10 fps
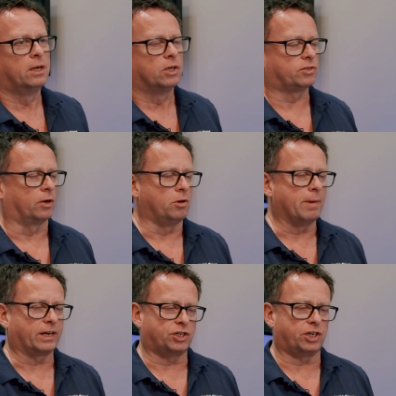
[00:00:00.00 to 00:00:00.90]
So you
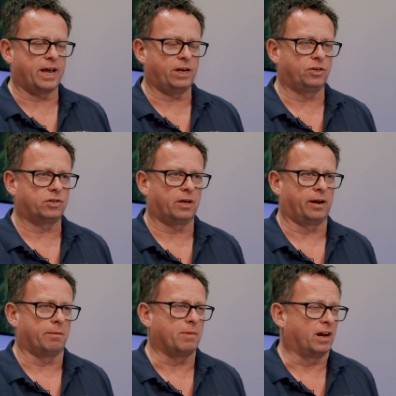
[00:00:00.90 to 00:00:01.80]
make a change,
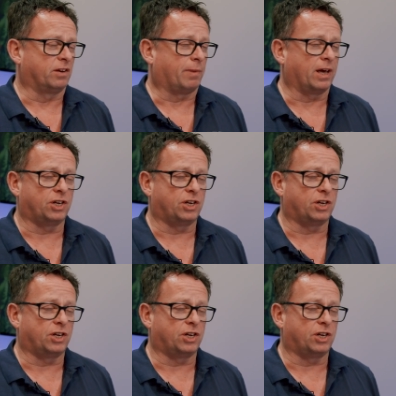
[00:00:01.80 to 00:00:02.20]
and, um, and by